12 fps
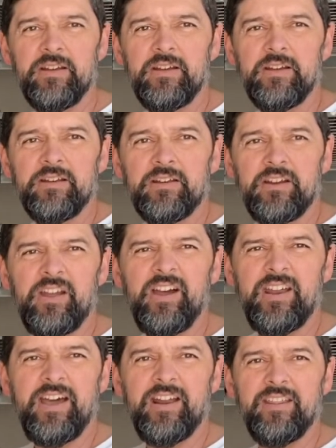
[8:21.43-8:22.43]
to cut
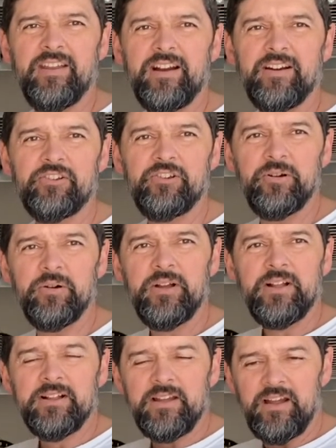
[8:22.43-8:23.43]
out of there. So
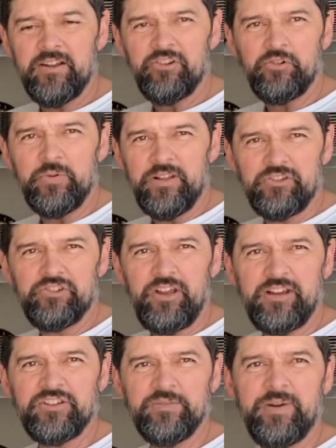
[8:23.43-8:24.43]
I just went
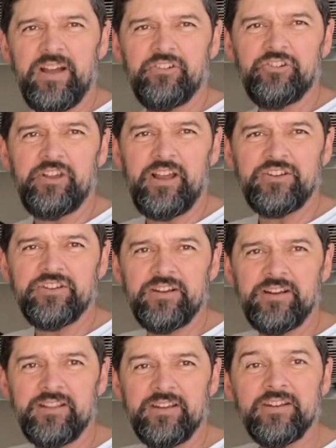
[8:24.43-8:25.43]
section by section
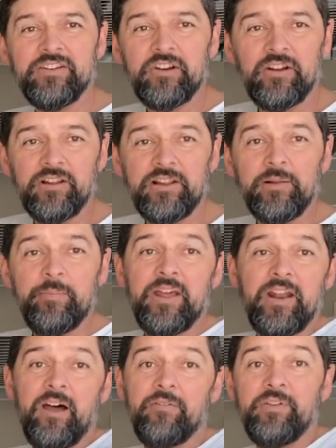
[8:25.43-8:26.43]
and then took a little bit
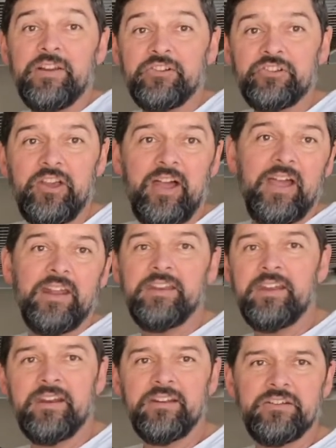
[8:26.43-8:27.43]
off each side to
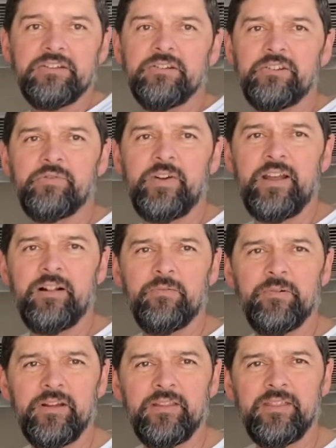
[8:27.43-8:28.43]
get it to its final
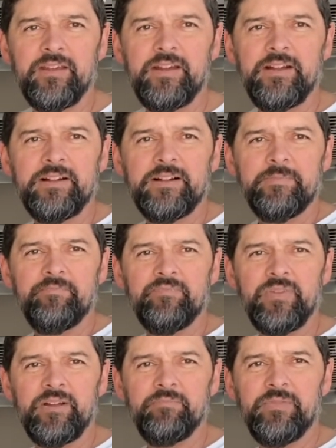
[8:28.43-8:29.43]
width.
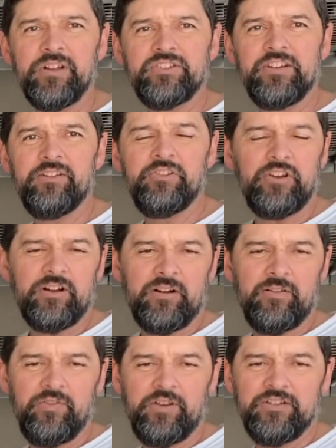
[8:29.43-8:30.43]
But much easier
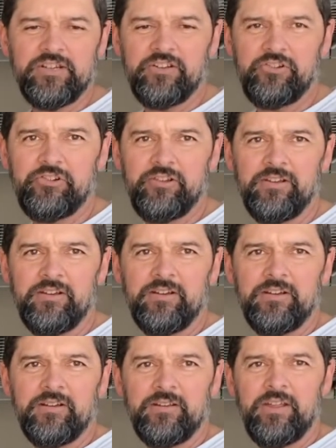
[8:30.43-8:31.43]
if you just,
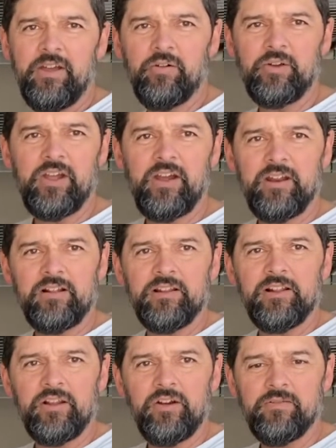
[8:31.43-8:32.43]
you know, cut it a
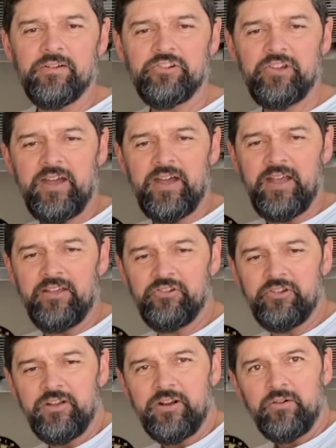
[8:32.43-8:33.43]
little oversized,
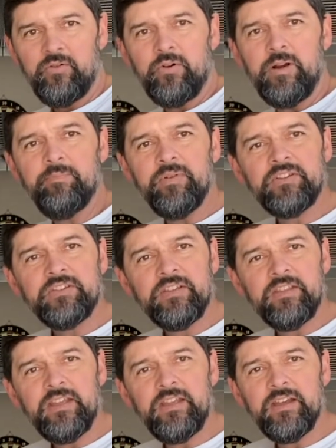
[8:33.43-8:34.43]
rip it to the, you